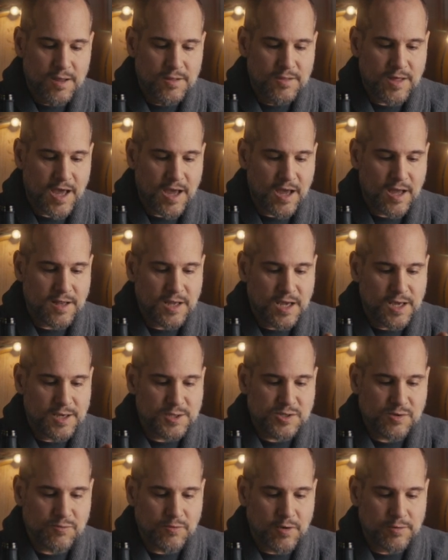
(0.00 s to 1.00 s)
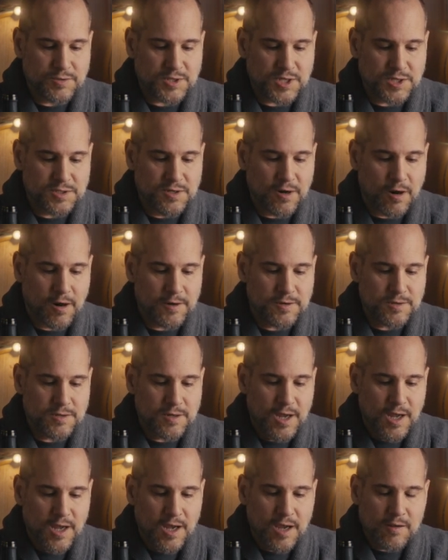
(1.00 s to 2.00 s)
than is the Rosie's Garden,
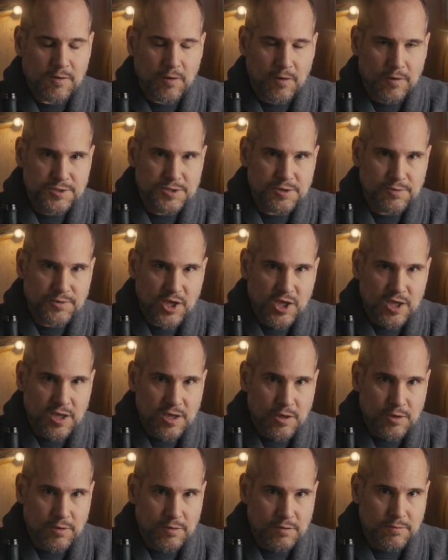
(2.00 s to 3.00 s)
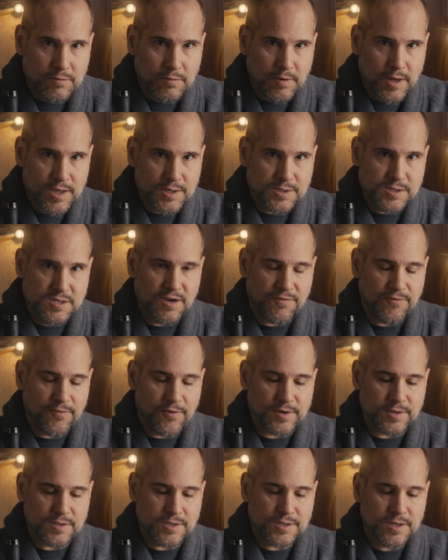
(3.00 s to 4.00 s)
and also the hue is
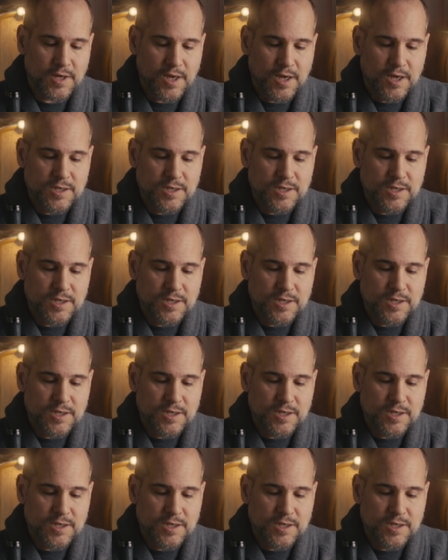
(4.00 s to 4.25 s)
different.